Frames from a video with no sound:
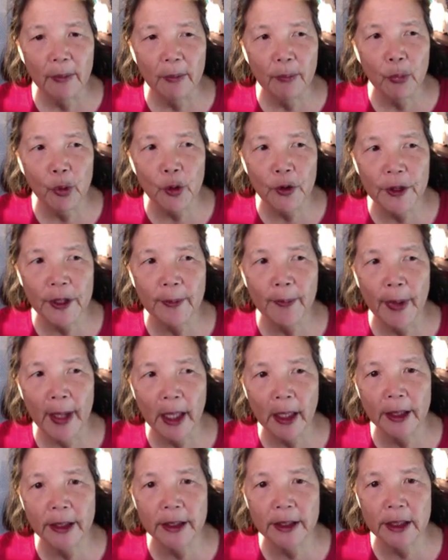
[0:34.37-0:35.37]
put the
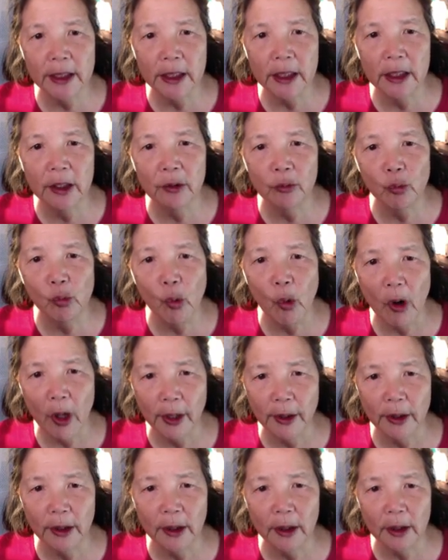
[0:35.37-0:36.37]
pellet in
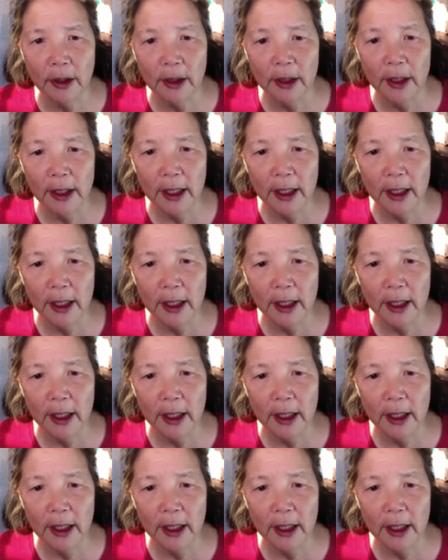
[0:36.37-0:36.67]
water